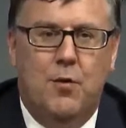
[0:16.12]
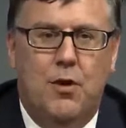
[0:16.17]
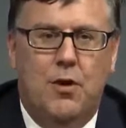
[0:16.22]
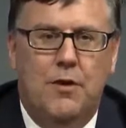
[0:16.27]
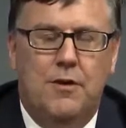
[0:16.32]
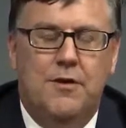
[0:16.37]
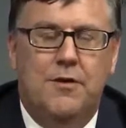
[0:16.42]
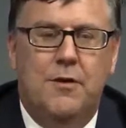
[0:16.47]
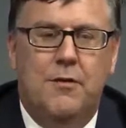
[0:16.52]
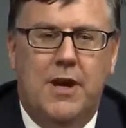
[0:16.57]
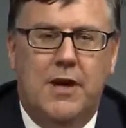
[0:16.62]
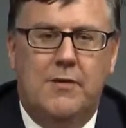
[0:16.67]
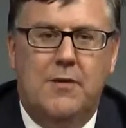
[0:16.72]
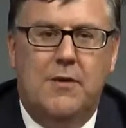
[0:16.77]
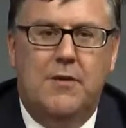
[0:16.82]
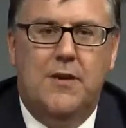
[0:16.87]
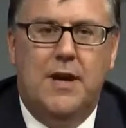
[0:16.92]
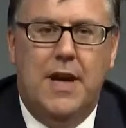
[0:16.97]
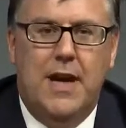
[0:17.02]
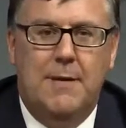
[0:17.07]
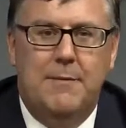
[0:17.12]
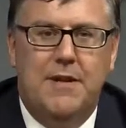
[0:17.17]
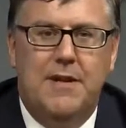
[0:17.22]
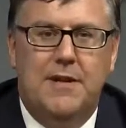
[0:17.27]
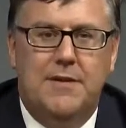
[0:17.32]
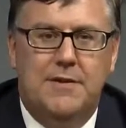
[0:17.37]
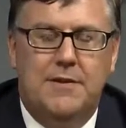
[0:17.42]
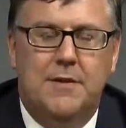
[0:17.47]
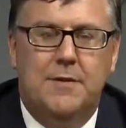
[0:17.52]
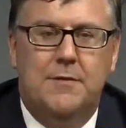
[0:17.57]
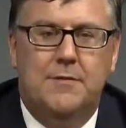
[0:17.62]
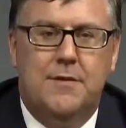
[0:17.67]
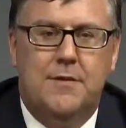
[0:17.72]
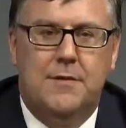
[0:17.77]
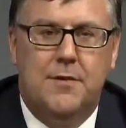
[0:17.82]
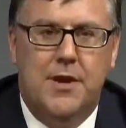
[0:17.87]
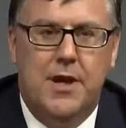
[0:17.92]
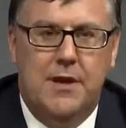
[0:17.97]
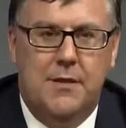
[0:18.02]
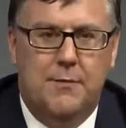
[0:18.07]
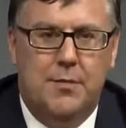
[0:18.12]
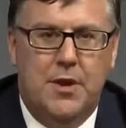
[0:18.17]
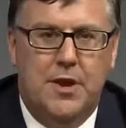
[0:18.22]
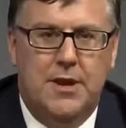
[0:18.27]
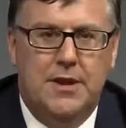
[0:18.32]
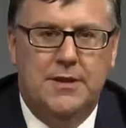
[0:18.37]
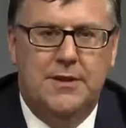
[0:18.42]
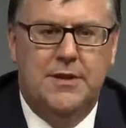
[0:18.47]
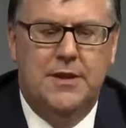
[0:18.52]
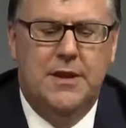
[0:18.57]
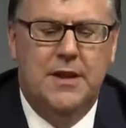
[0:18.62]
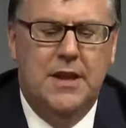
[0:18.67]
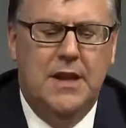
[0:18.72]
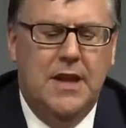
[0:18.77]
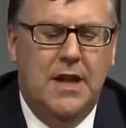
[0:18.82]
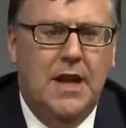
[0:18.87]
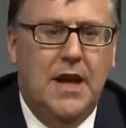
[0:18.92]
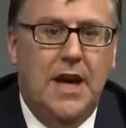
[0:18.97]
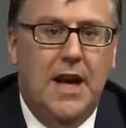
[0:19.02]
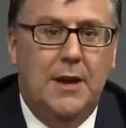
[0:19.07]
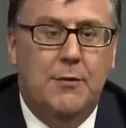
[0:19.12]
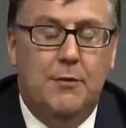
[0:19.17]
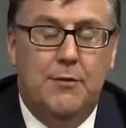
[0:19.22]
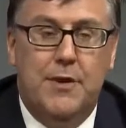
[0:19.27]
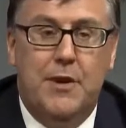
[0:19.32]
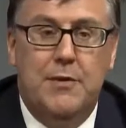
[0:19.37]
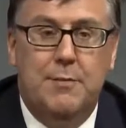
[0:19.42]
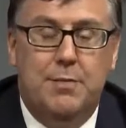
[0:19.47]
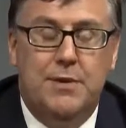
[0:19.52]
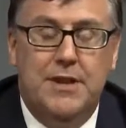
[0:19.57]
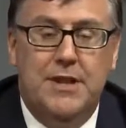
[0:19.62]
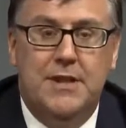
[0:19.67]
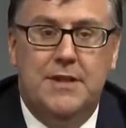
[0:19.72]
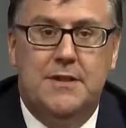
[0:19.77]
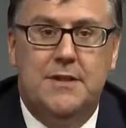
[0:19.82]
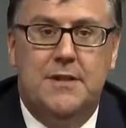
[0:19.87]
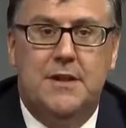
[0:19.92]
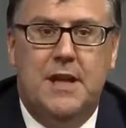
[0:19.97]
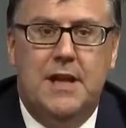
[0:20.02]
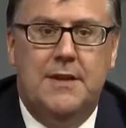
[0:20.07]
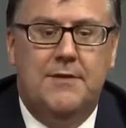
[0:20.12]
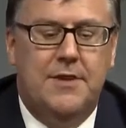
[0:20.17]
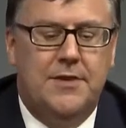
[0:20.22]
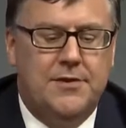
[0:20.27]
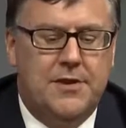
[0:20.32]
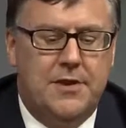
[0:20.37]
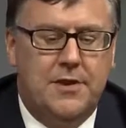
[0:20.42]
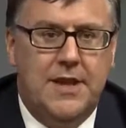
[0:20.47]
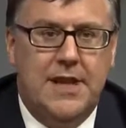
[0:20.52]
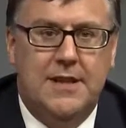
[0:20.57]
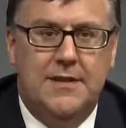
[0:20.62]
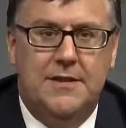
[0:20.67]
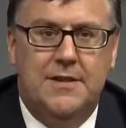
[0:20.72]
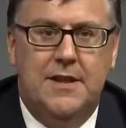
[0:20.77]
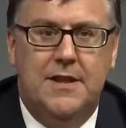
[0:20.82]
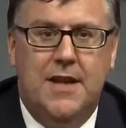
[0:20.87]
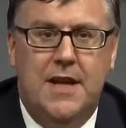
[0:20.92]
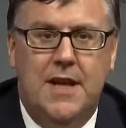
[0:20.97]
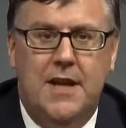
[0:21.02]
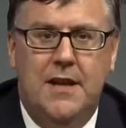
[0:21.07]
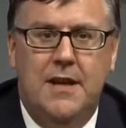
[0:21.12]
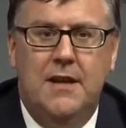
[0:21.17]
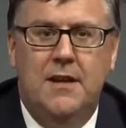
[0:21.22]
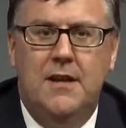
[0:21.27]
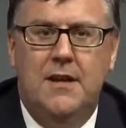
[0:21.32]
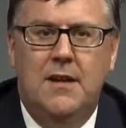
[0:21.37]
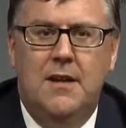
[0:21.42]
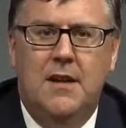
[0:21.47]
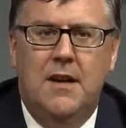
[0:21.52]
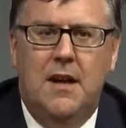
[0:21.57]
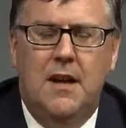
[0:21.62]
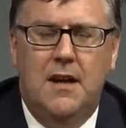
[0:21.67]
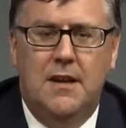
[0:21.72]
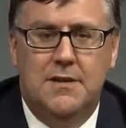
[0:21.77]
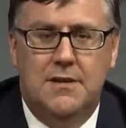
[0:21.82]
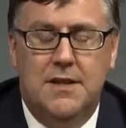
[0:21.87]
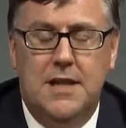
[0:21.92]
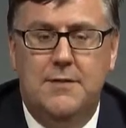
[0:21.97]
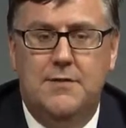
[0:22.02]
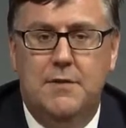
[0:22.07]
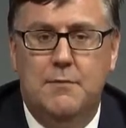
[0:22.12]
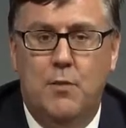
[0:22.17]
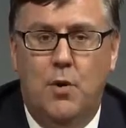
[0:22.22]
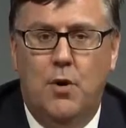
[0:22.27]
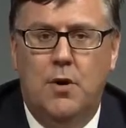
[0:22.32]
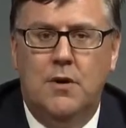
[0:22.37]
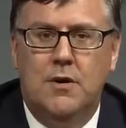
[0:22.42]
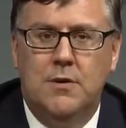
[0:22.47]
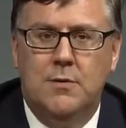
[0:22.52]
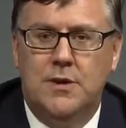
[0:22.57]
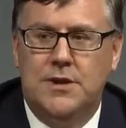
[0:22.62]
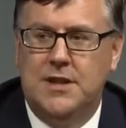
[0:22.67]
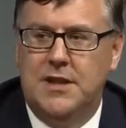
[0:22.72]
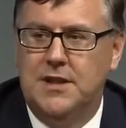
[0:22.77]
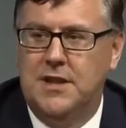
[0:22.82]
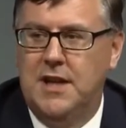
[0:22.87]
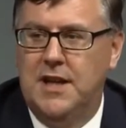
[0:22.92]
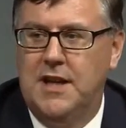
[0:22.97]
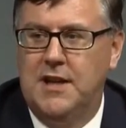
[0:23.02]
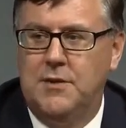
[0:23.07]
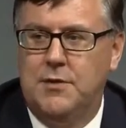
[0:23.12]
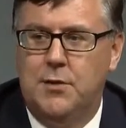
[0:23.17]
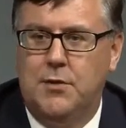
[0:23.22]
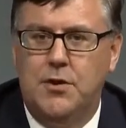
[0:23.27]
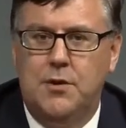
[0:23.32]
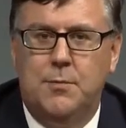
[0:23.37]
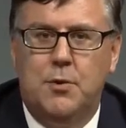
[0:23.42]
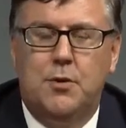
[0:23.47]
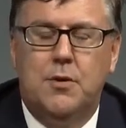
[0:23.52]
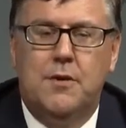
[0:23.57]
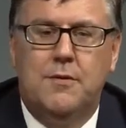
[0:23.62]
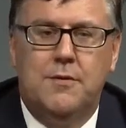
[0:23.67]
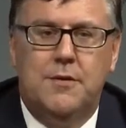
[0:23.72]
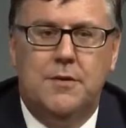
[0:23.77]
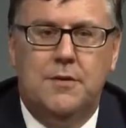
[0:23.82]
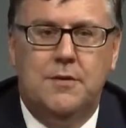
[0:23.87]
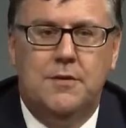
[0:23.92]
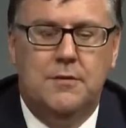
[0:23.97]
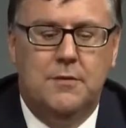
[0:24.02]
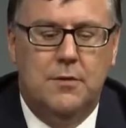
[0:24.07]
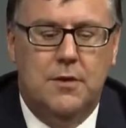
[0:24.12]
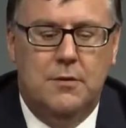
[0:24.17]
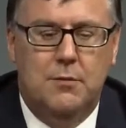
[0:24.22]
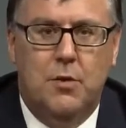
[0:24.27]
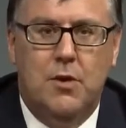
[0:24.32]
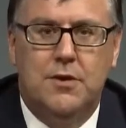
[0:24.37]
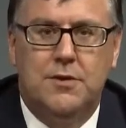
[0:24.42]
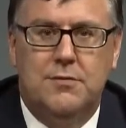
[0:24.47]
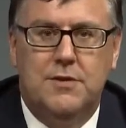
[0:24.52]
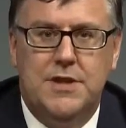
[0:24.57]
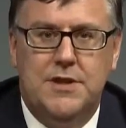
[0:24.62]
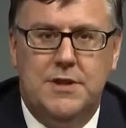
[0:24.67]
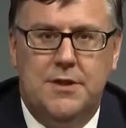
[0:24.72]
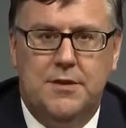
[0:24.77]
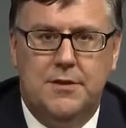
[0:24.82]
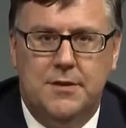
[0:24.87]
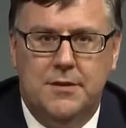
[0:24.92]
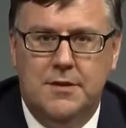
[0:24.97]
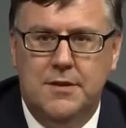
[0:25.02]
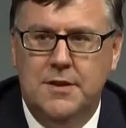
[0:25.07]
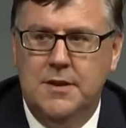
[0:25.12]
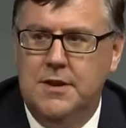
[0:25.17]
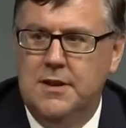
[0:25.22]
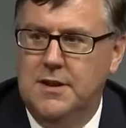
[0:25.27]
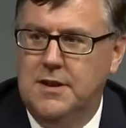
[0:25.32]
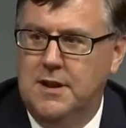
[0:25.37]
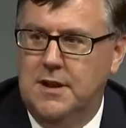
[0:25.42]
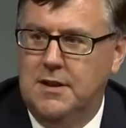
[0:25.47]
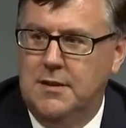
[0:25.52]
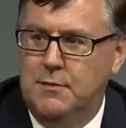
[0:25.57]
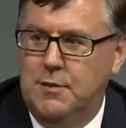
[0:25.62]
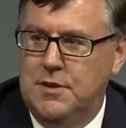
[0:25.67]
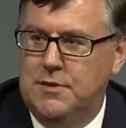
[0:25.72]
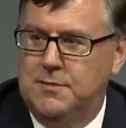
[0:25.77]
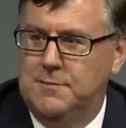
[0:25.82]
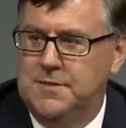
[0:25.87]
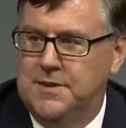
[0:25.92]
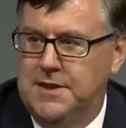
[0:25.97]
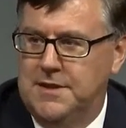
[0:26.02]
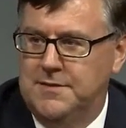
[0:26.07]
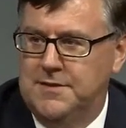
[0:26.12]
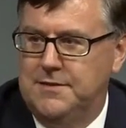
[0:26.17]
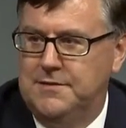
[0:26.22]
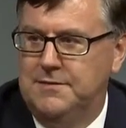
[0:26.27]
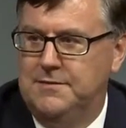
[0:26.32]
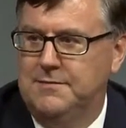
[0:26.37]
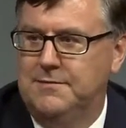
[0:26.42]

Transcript: Wall, the director of the Hammond Institute for Free Enterprise. And we're very pleased to have as our guest today Stephen Moore, who is on the editorial board of the Wall Street Journal. Welcome, Stephen.